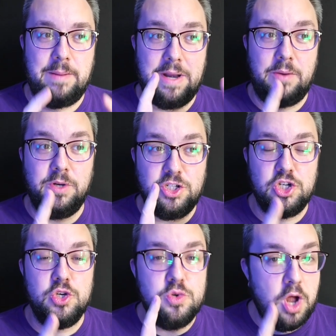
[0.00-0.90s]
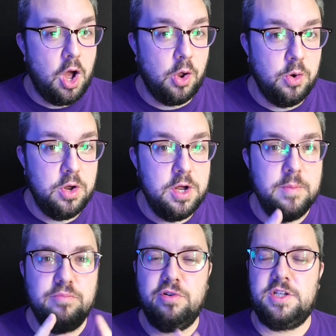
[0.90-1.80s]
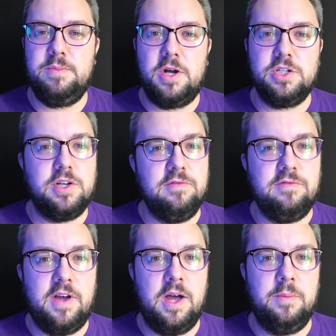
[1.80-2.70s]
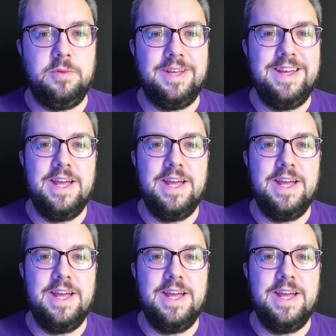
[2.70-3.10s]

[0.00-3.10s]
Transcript: Now we do know, pretty much confirmed,